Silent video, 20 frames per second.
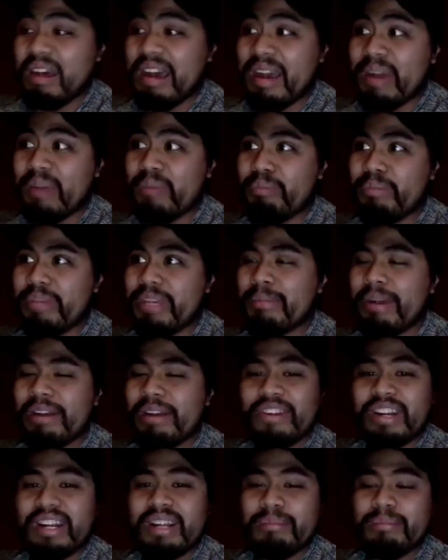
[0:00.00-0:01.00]
me and
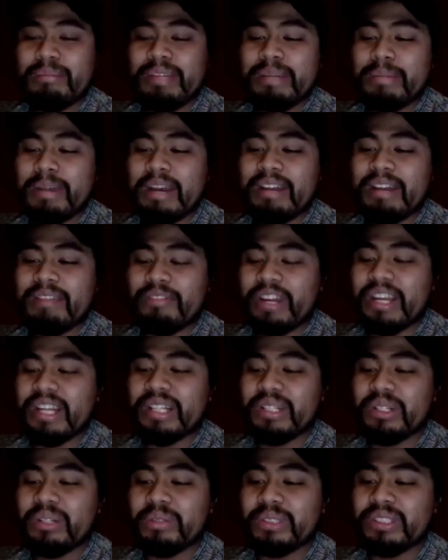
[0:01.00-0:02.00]
my friend
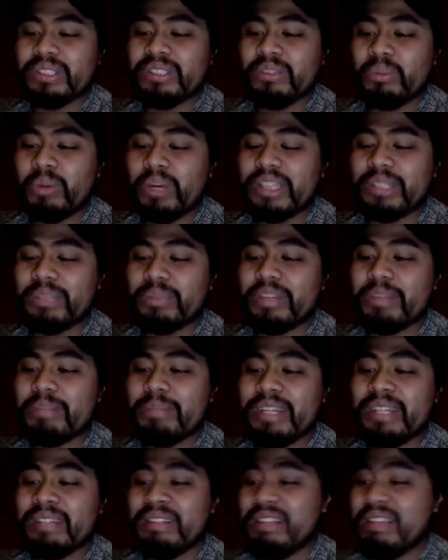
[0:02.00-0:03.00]
who was watching with
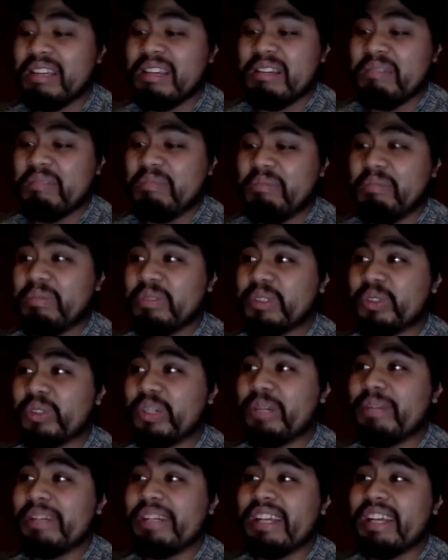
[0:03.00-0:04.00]
me,
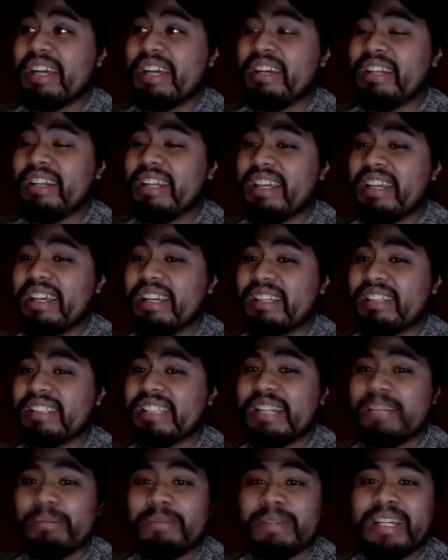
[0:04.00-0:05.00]
screaming in
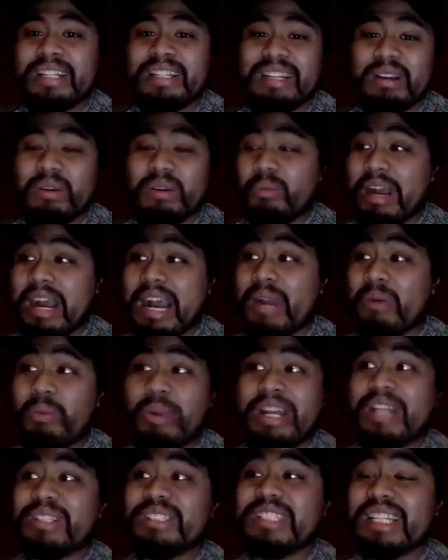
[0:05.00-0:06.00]
excitement. I
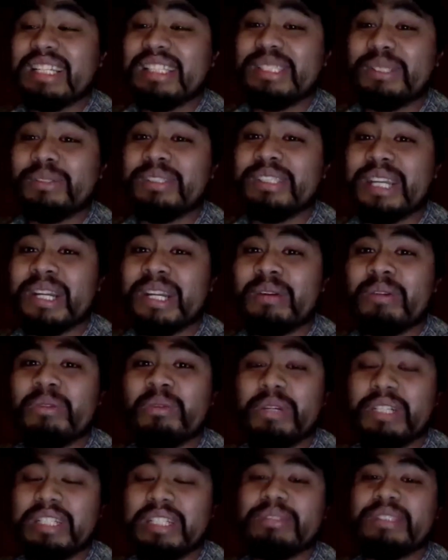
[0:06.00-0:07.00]
ran outside the student center,
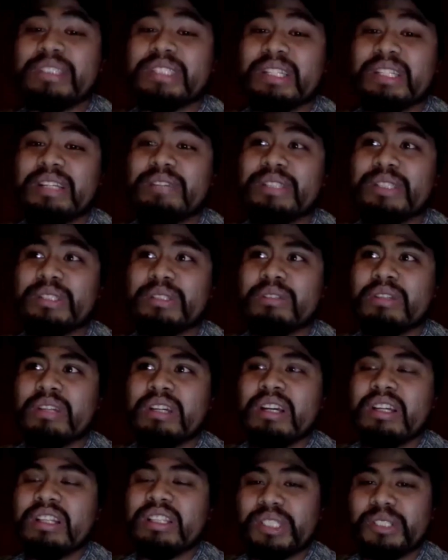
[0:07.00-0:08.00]
which it was
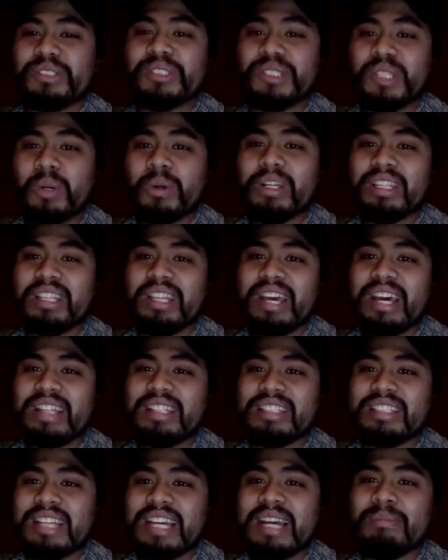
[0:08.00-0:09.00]
still snow at the
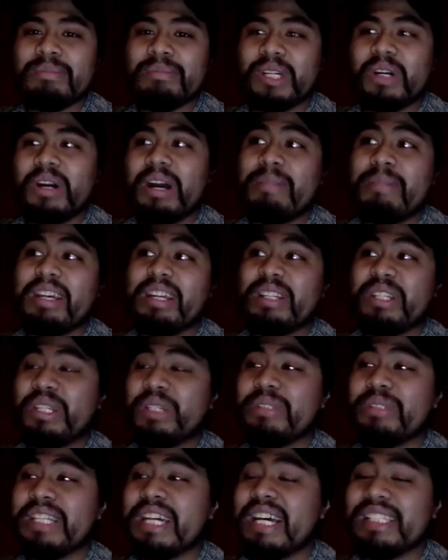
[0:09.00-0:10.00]
time, so I made a
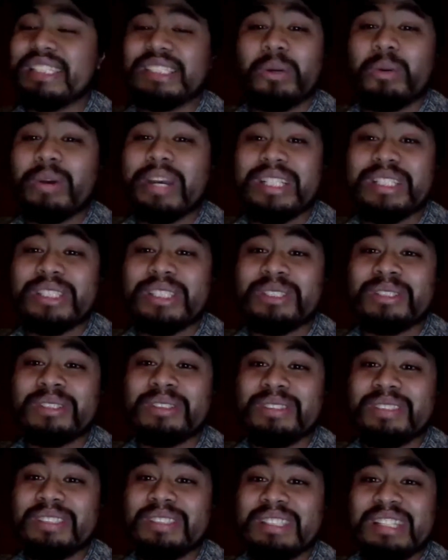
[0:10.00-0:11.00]
huge ass snow angel,
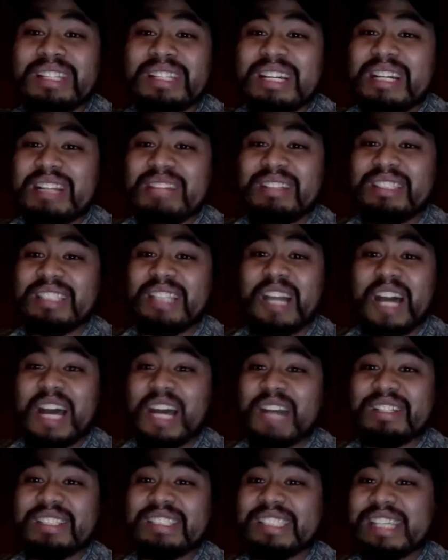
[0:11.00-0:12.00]
just out
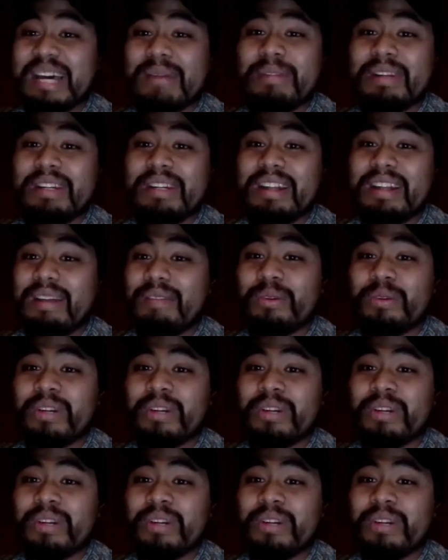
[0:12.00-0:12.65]
of excitement everywhere.